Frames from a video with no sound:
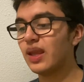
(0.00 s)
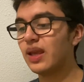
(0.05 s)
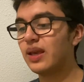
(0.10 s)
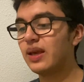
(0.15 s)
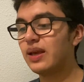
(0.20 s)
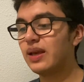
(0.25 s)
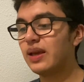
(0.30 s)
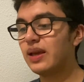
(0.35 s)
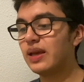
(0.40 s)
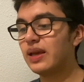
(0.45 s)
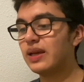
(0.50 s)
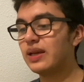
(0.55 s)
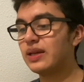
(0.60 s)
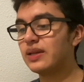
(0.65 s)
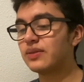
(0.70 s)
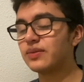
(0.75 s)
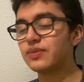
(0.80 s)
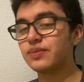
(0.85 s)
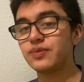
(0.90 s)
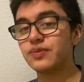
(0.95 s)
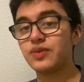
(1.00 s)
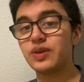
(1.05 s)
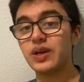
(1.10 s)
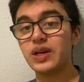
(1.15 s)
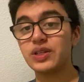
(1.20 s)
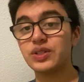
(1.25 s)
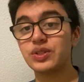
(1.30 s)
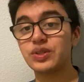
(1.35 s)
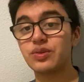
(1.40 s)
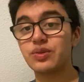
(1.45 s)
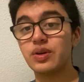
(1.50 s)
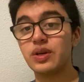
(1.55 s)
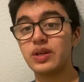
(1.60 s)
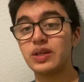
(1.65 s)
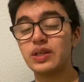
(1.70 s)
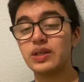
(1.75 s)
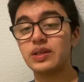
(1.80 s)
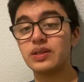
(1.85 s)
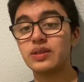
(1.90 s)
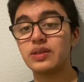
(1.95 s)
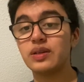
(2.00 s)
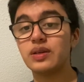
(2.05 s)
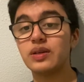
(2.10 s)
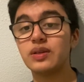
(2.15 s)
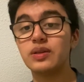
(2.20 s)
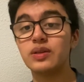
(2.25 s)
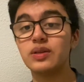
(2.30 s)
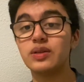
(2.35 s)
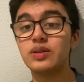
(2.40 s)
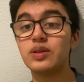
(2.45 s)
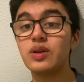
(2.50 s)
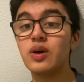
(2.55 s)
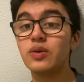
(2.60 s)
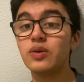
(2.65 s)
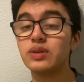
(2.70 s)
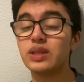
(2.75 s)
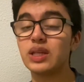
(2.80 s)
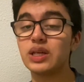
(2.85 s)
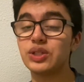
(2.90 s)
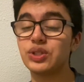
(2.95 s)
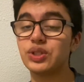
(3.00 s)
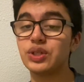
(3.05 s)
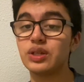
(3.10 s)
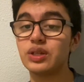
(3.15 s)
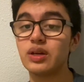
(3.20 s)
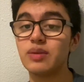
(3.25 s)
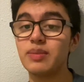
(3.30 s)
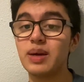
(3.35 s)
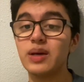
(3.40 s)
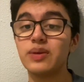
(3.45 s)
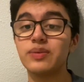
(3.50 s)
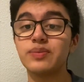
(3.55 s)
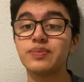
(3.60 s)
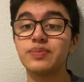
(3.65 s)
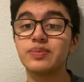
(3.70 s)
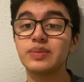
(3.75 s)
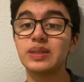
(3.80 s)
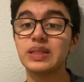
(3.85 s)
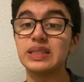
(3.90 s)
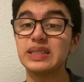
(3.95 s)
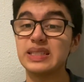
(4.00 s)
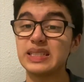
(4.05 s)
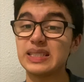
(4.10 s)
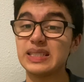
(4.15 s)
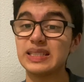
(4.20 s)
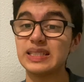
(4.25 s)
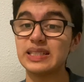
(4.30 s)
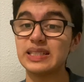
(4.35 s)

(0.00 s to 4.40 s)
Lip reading: And for extra credit, the note that should come out is a C.